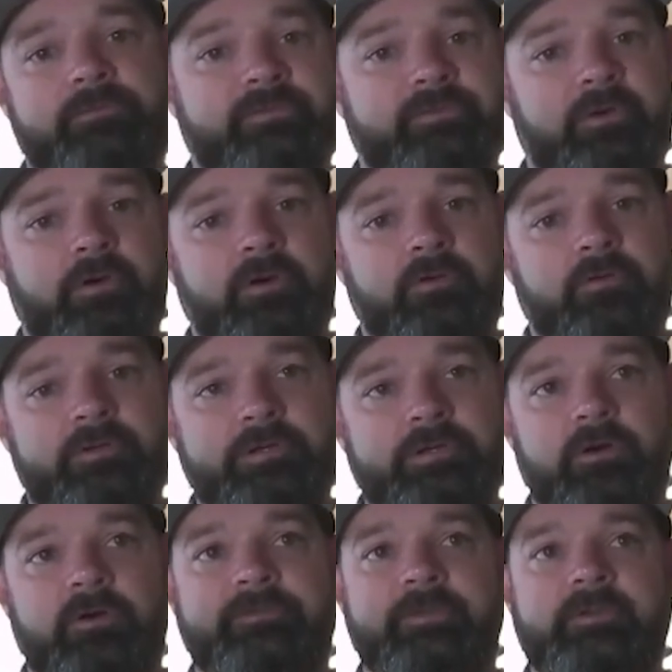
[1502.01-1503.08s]
So
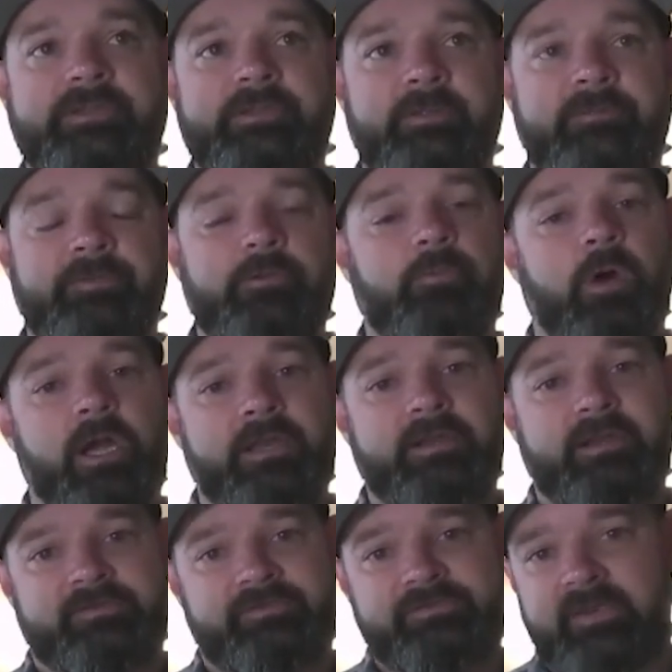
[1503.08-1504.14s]
if you wanted
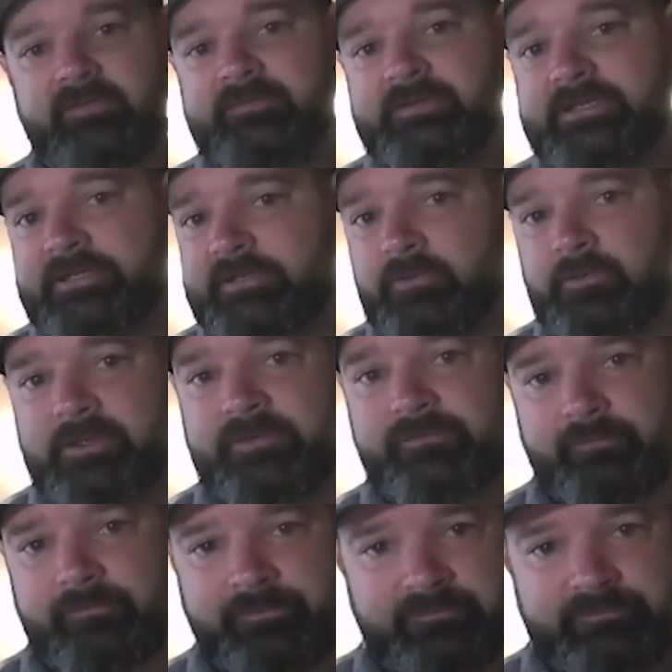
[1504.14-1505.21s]
at 70 degrees
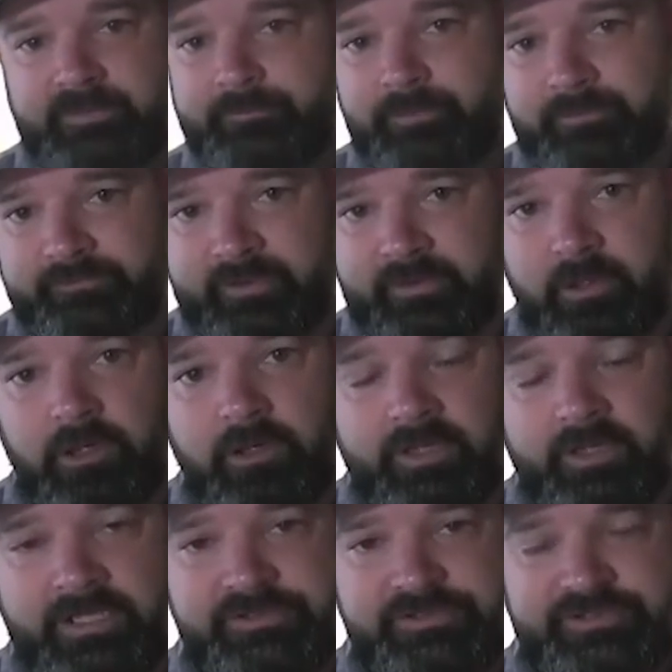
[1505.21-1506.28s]
and 50%
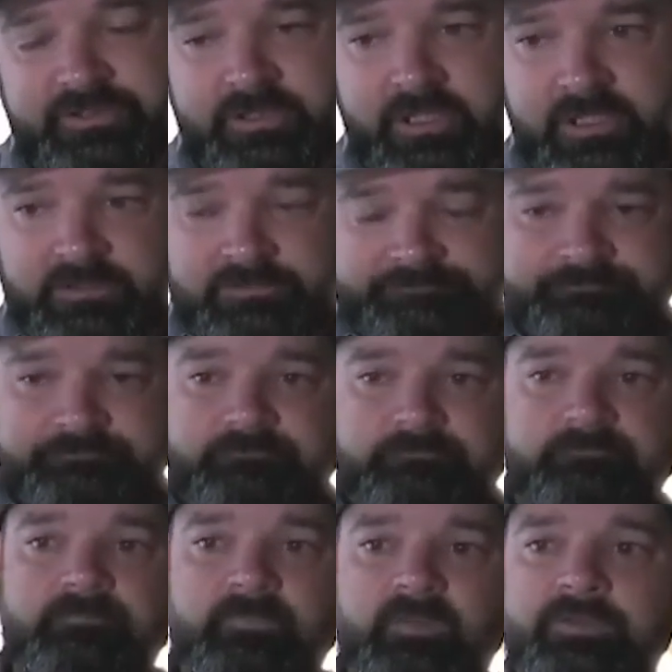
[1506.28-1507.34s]
RH,
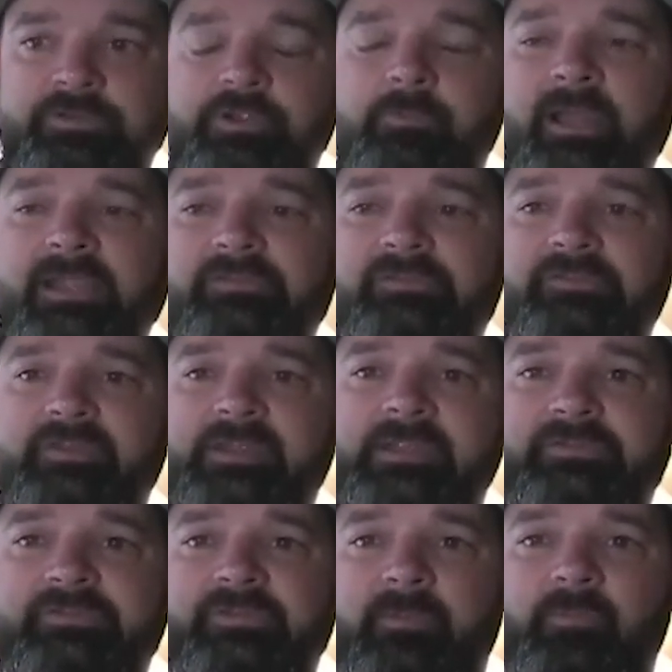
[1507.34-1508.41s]
you might see
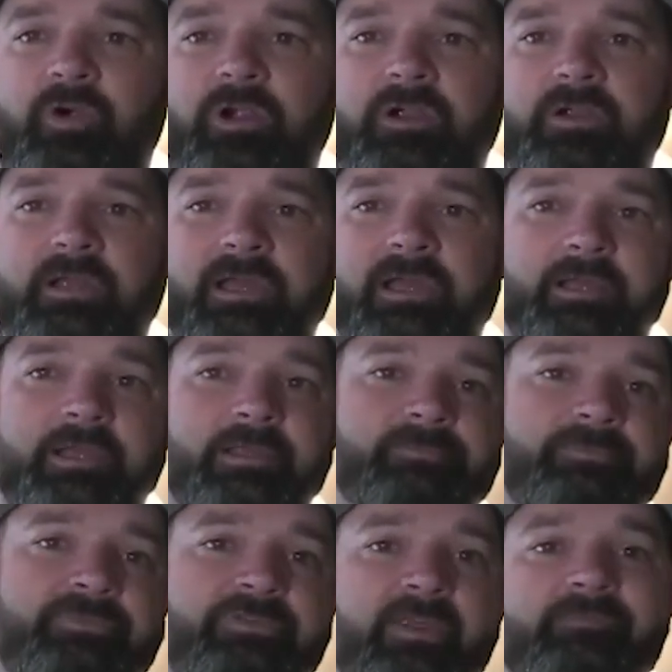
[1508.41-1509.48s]
somewhere
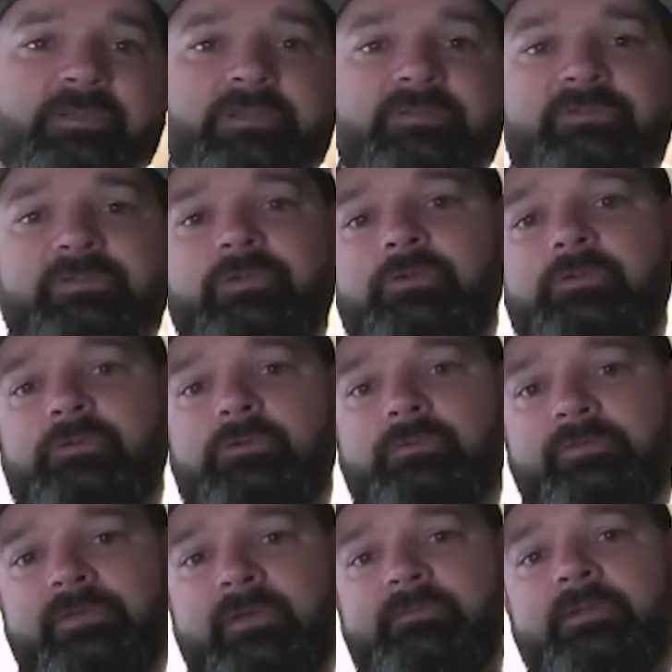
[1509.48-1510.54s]
72,
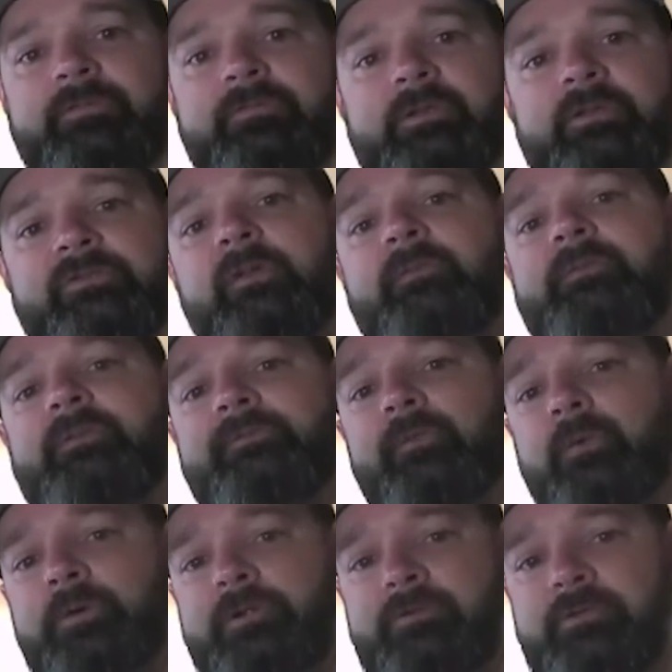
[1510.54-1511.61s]
73,
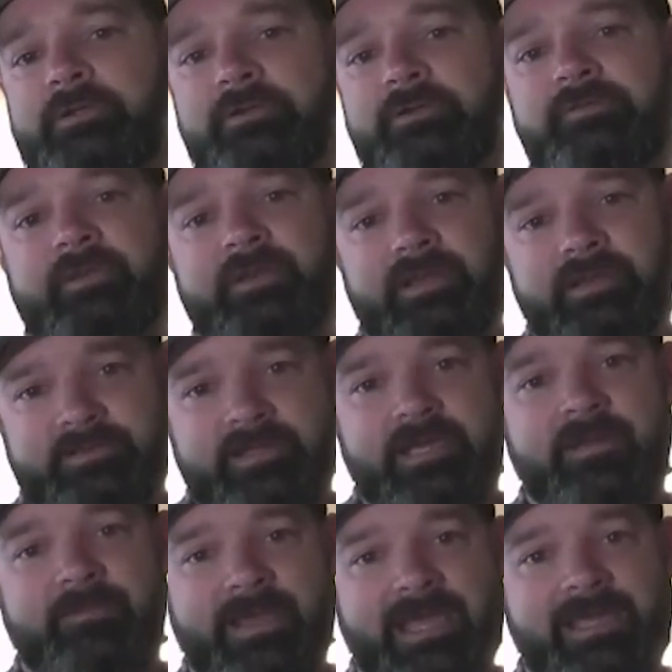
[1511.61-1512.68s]
74 degrees and then
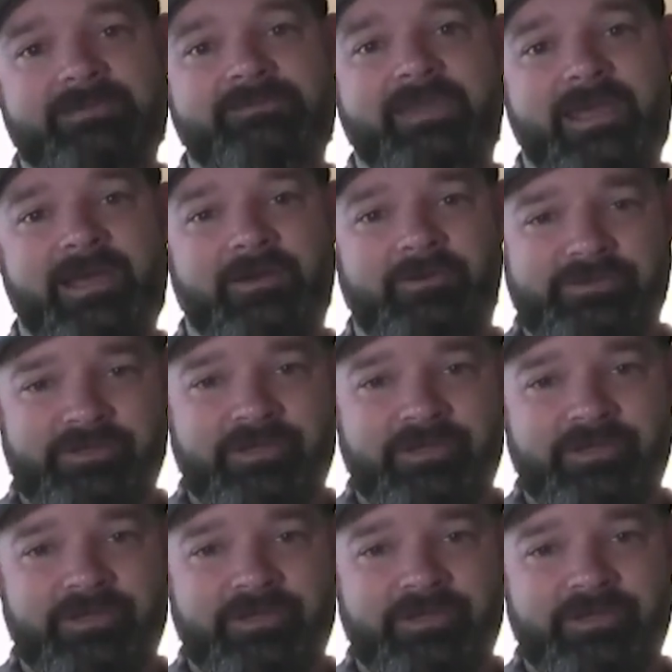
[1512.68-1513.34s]
kind of back down.